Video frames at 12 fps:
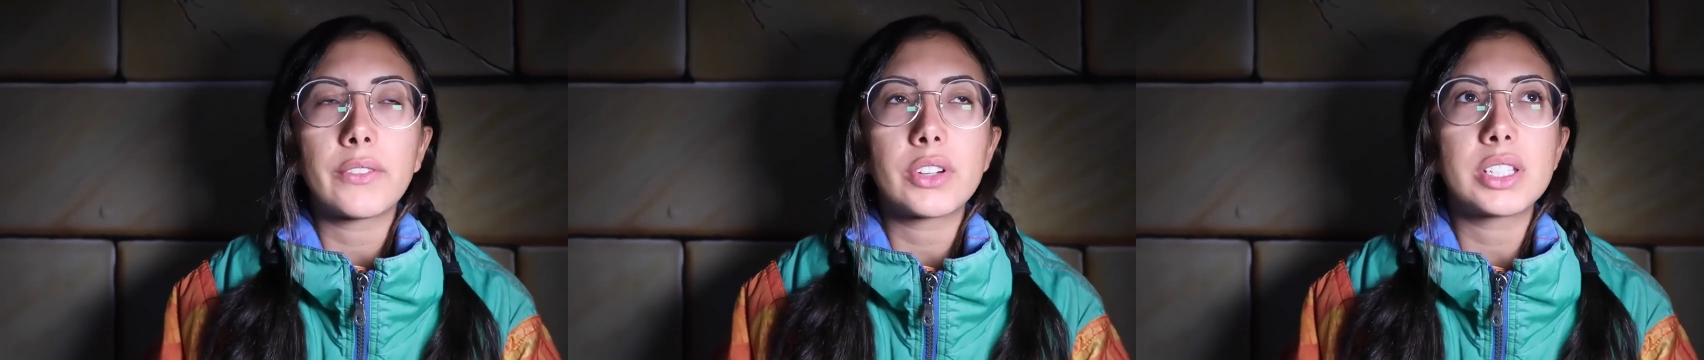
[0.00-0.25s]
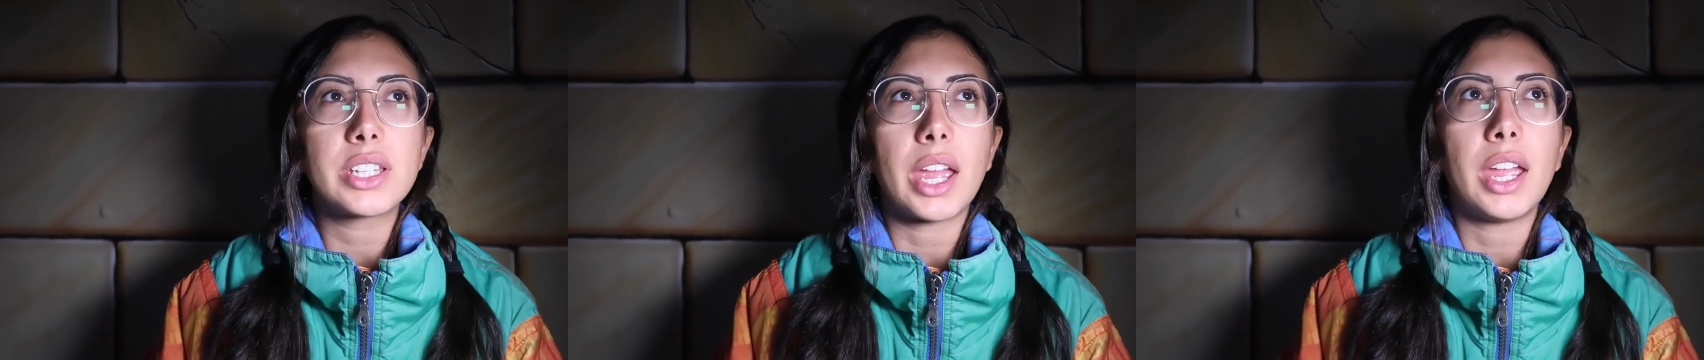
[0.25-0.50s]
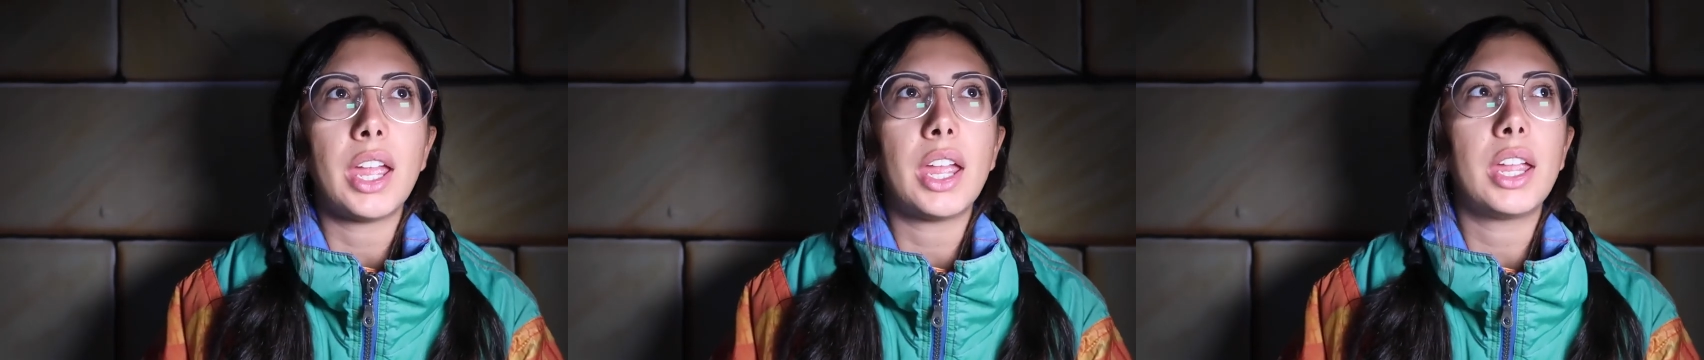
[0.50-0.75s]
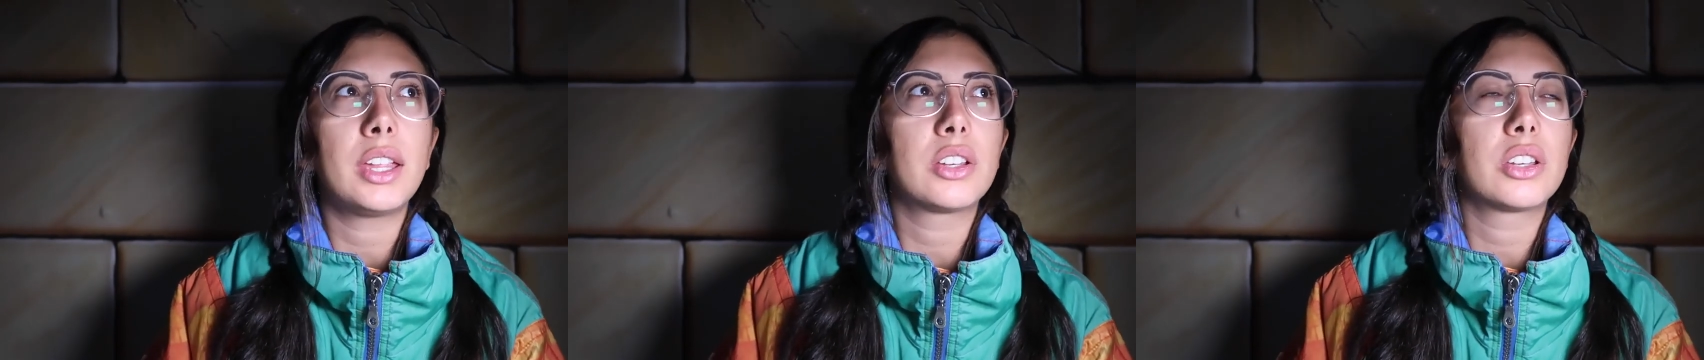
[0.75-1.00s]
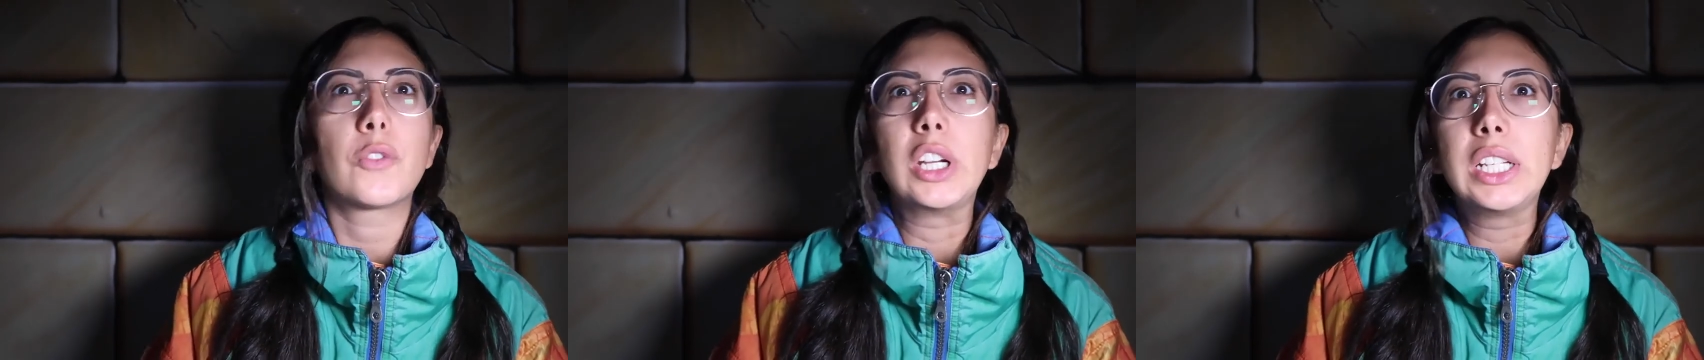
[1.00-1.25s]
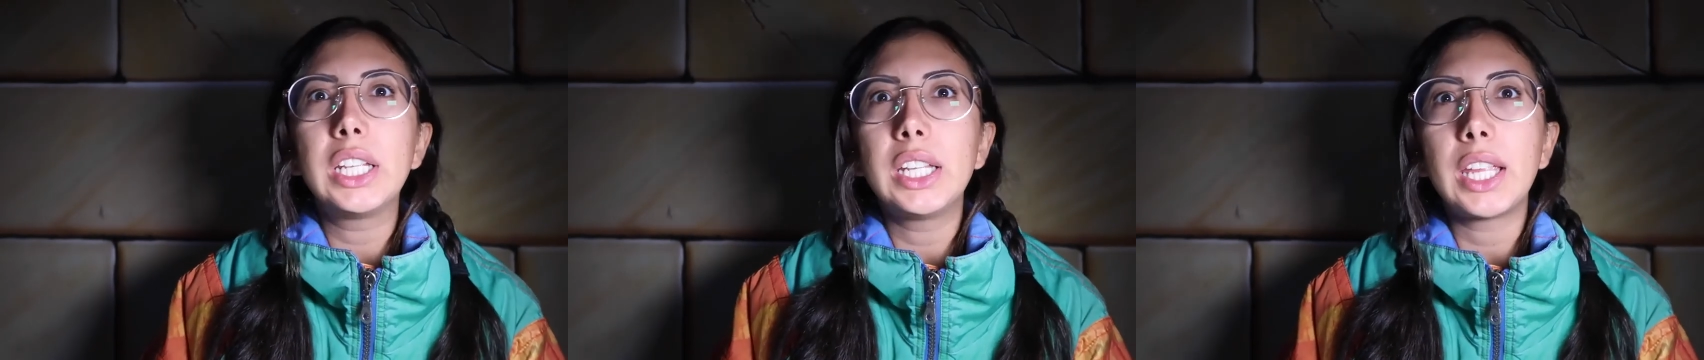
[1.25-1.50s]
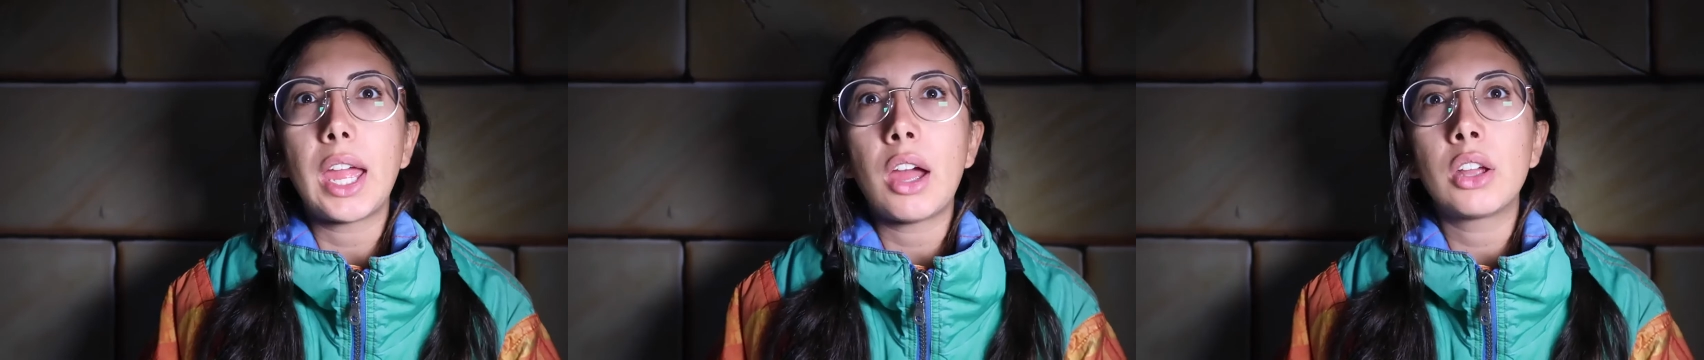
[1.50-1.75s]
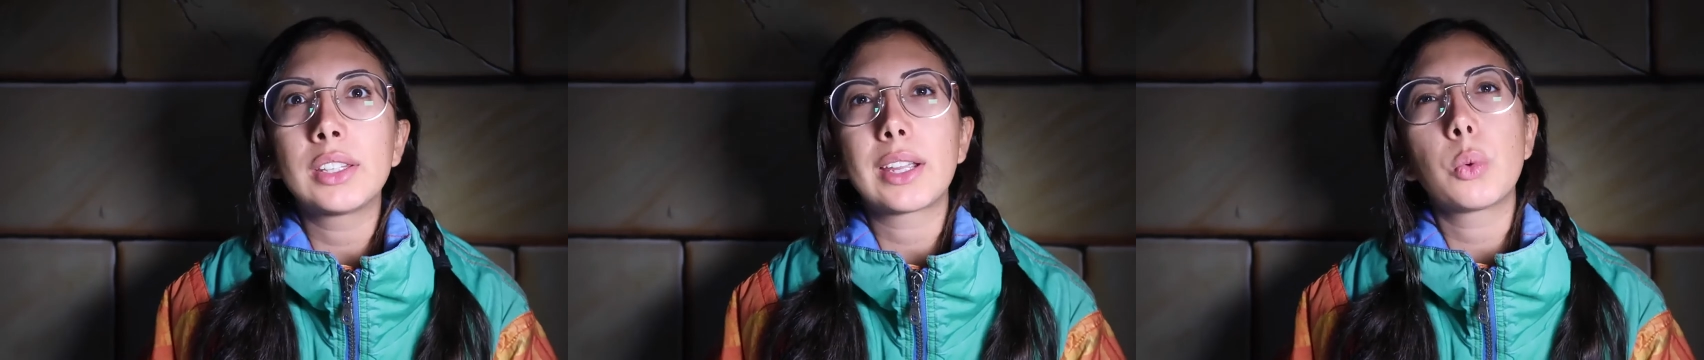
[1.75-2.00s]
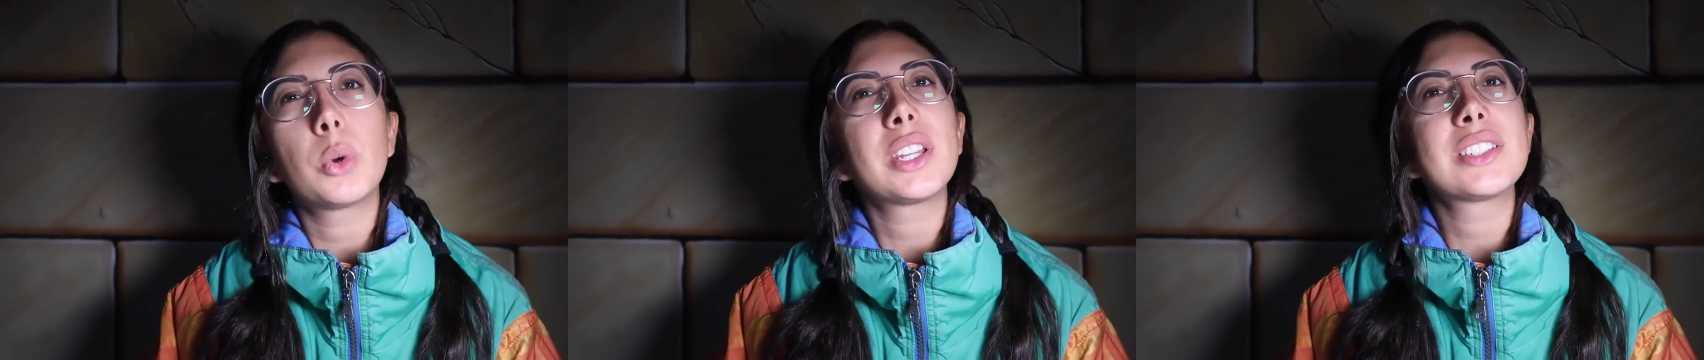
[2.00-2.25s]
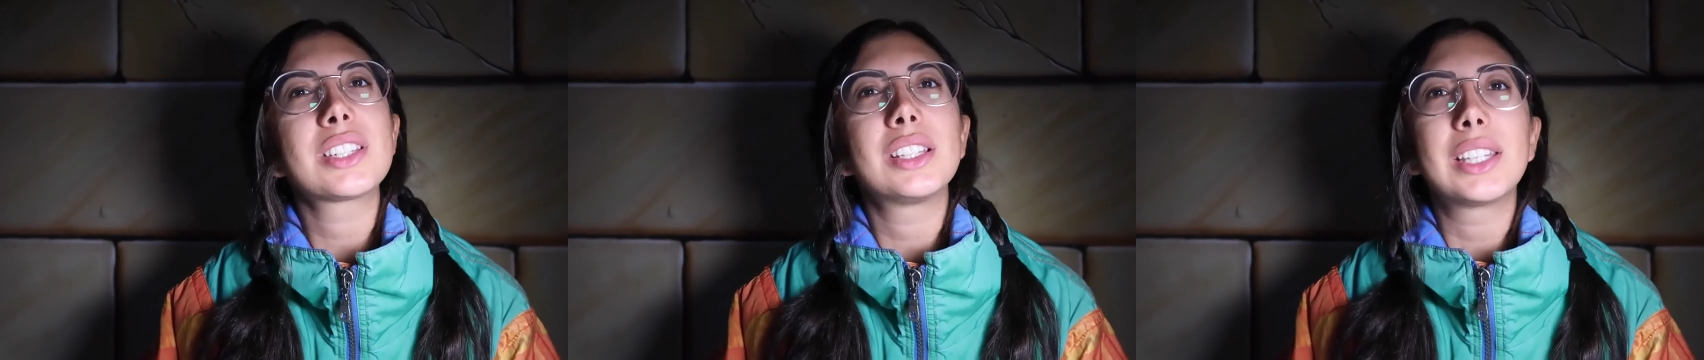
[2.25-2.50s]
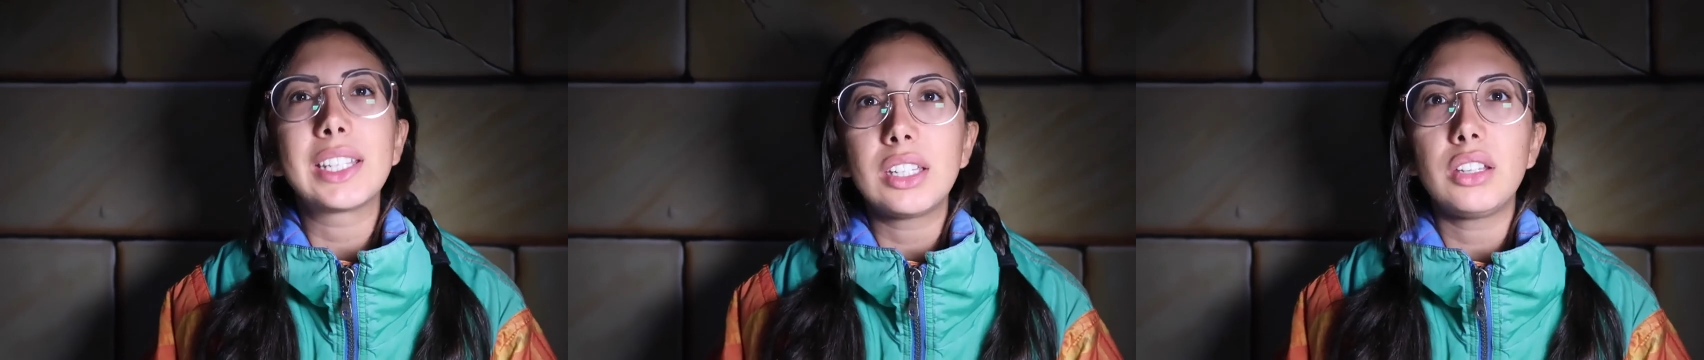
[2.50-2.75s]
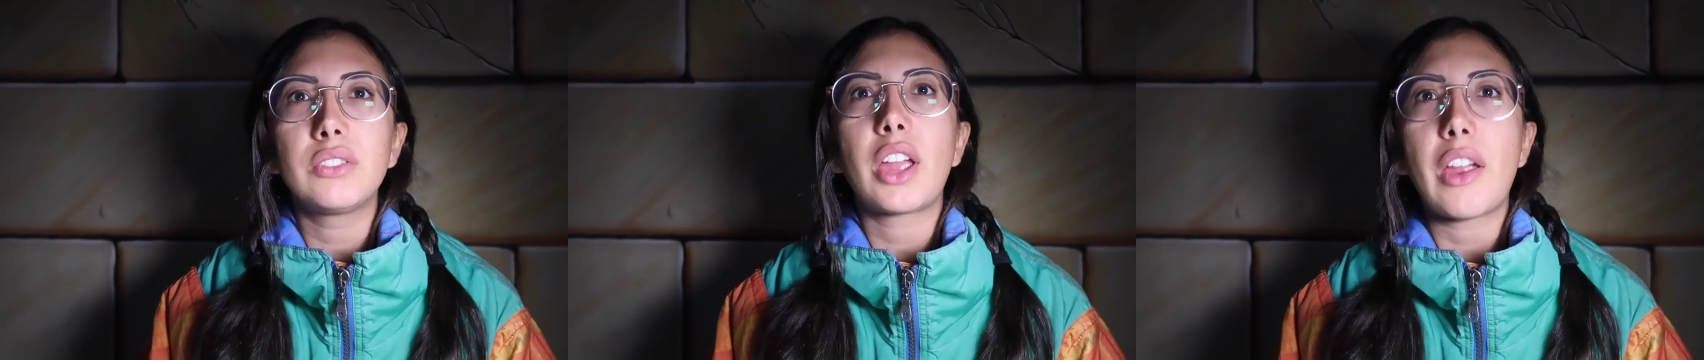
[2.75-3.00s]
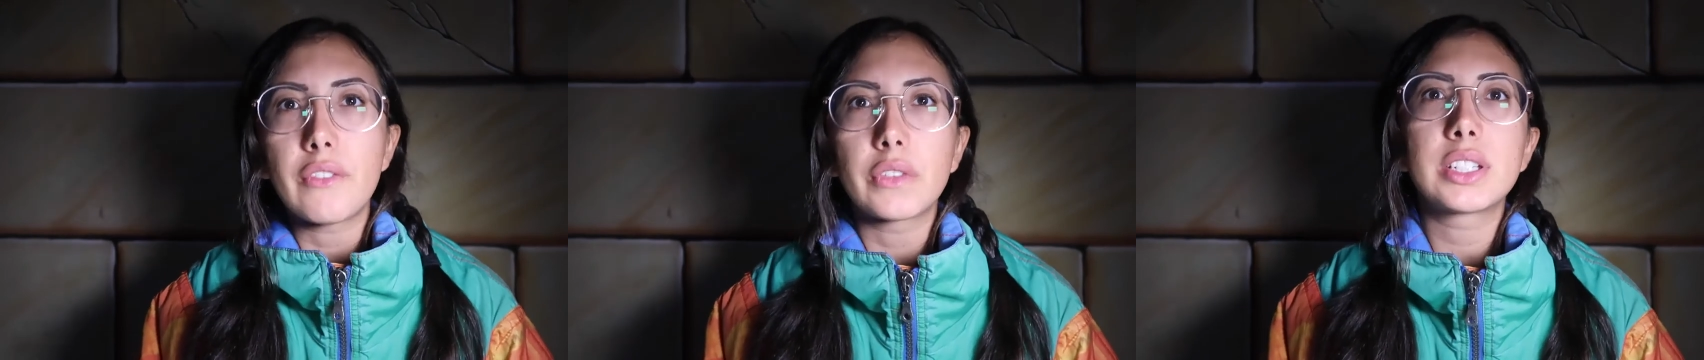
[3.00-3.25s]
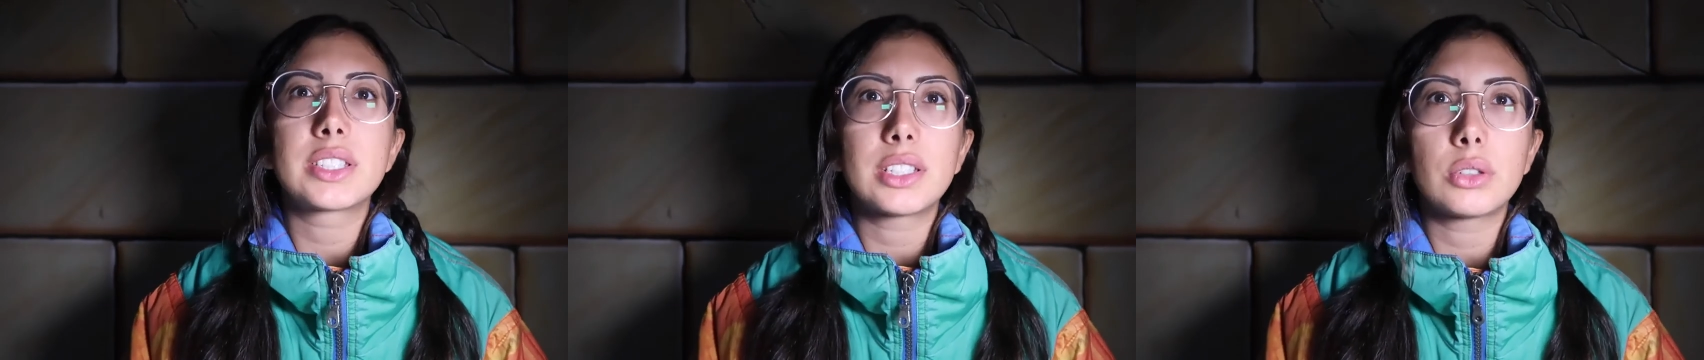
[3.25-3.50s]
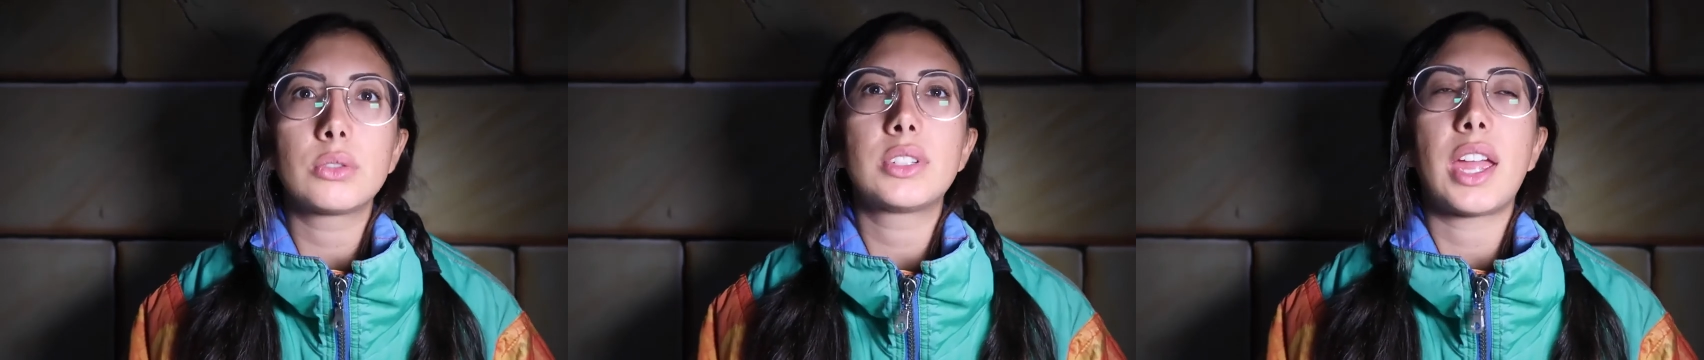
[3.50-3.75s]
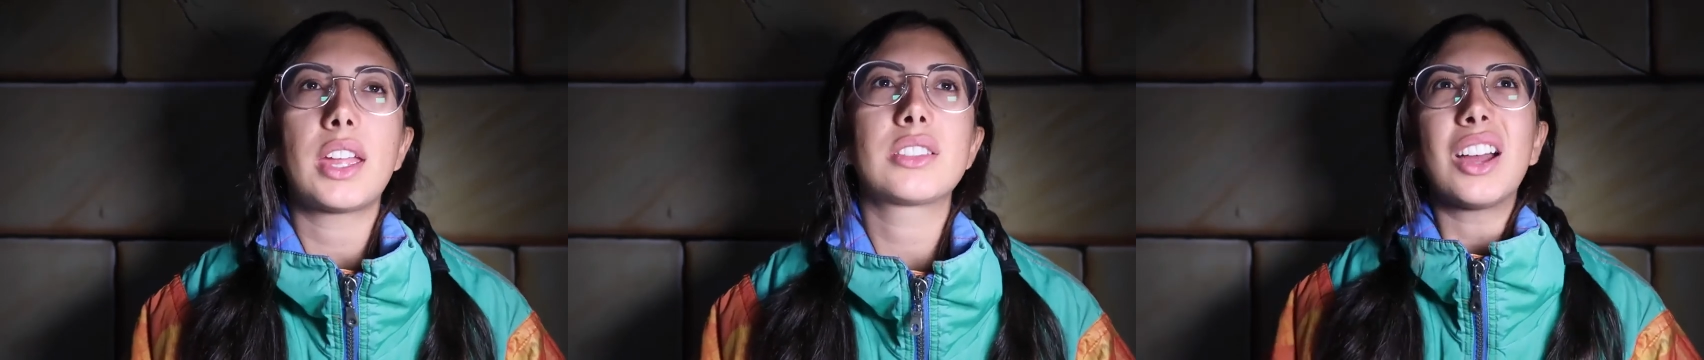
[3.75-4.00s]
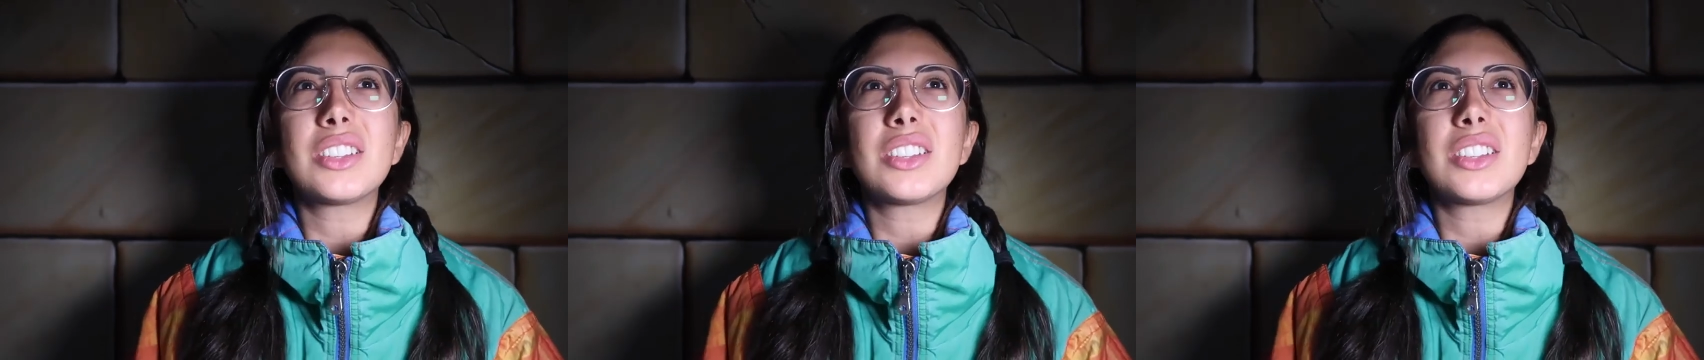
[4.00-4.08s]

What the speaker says: every day and freaking out and like wanting to leave every single day.